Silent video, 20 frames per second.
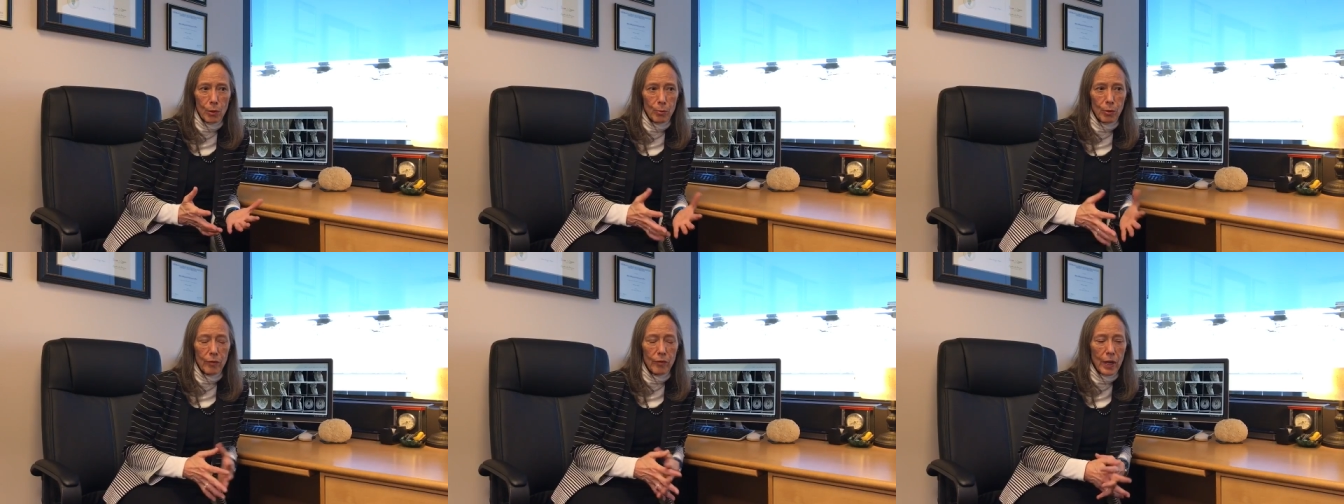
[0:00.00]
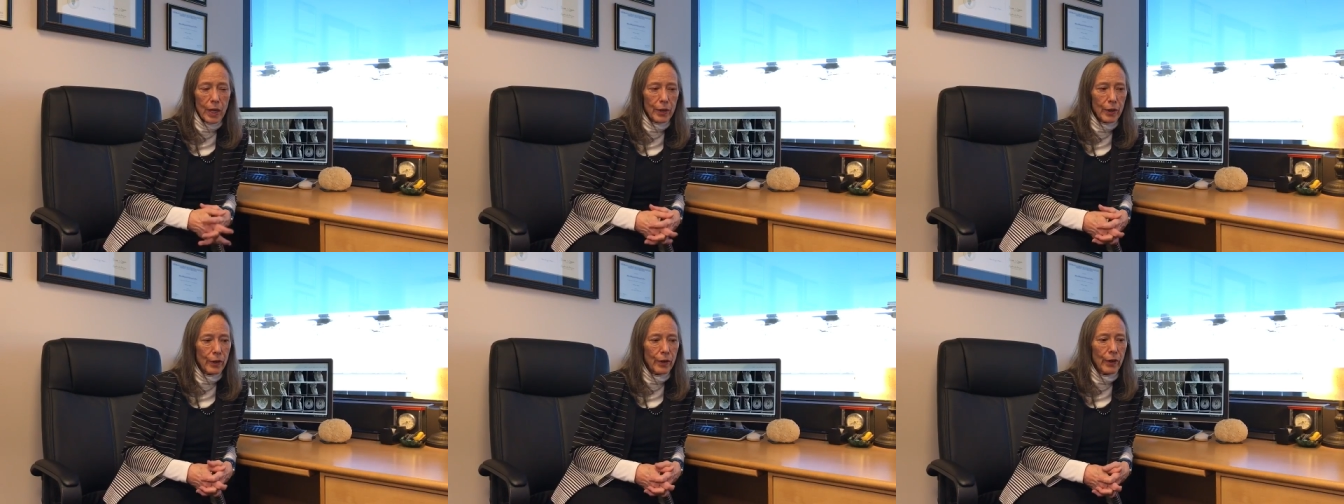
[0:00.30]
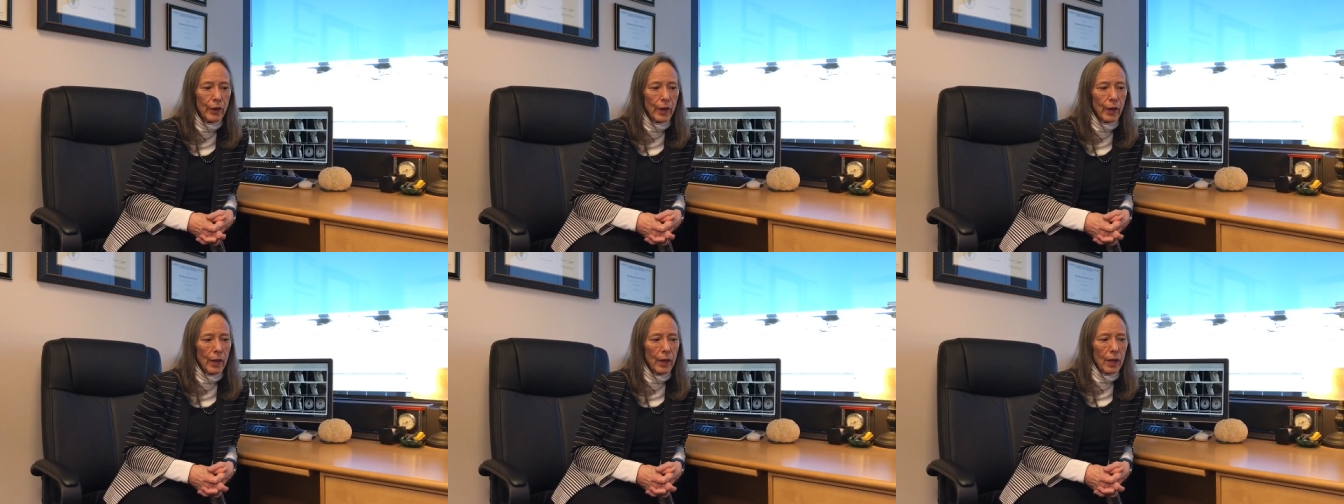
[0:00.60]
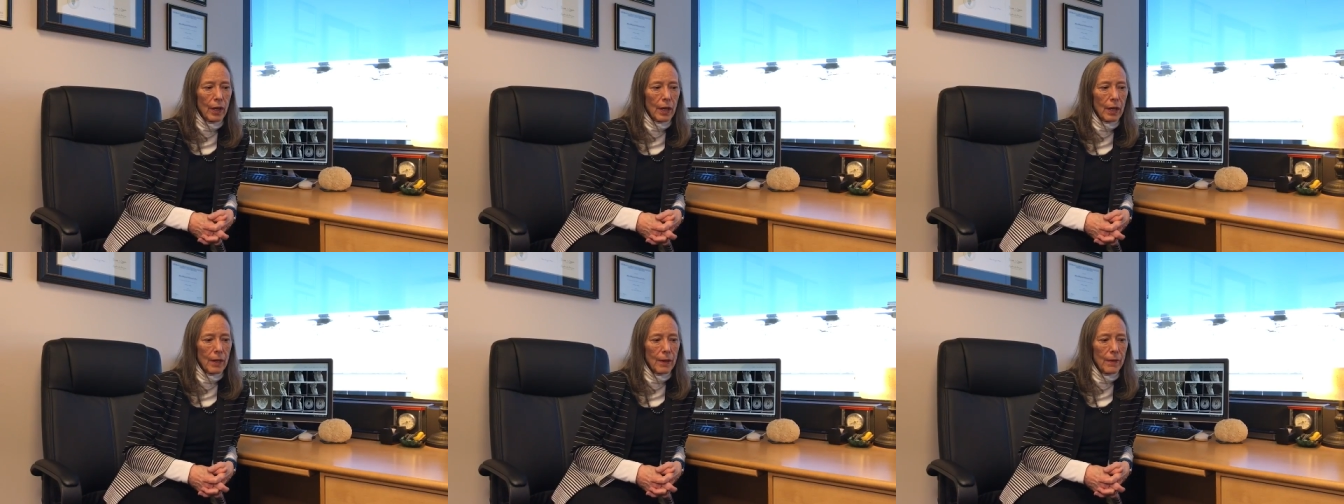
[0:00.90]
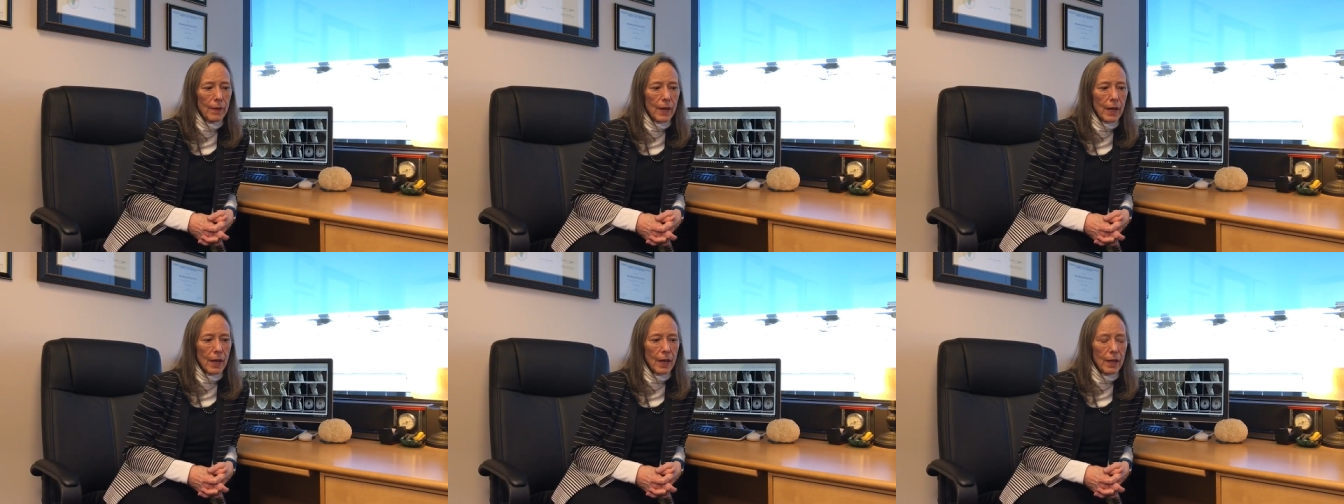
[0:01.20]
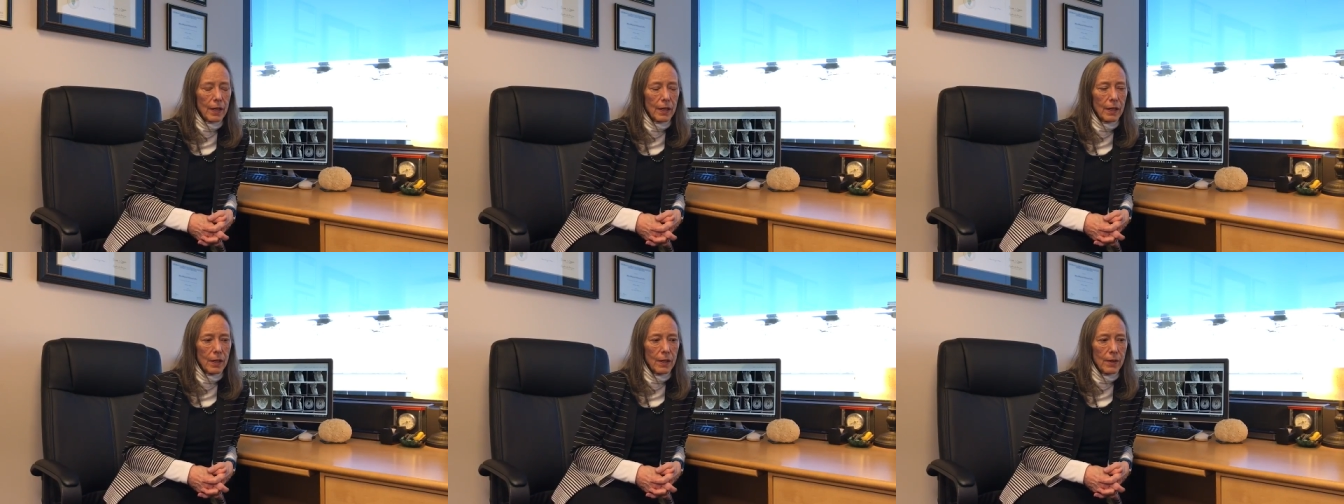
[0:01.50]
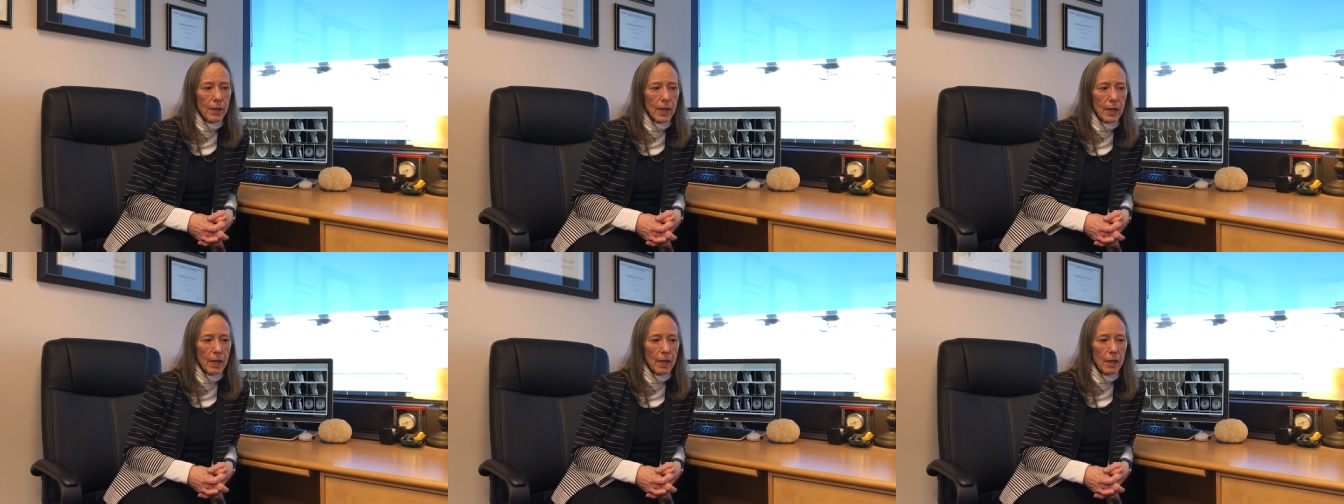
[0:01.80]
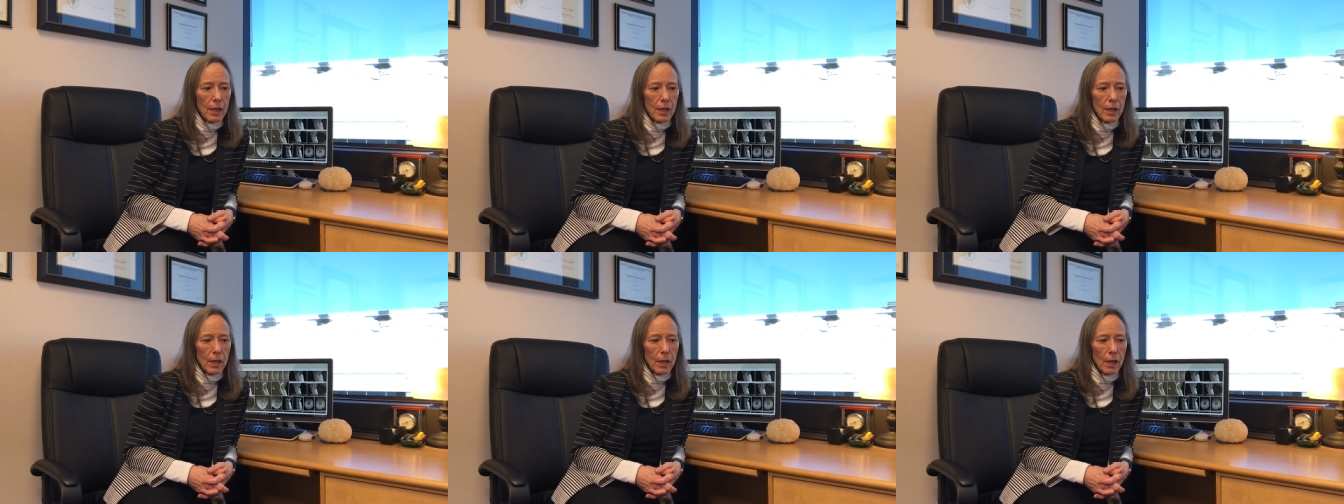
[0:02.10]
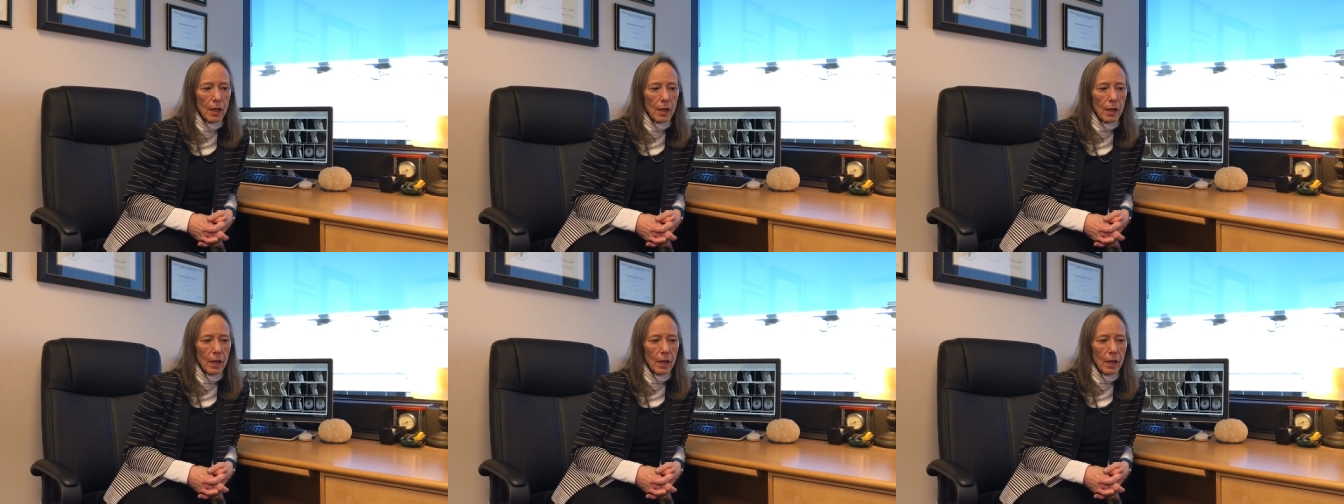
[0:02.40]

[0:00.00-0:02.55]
provider and that they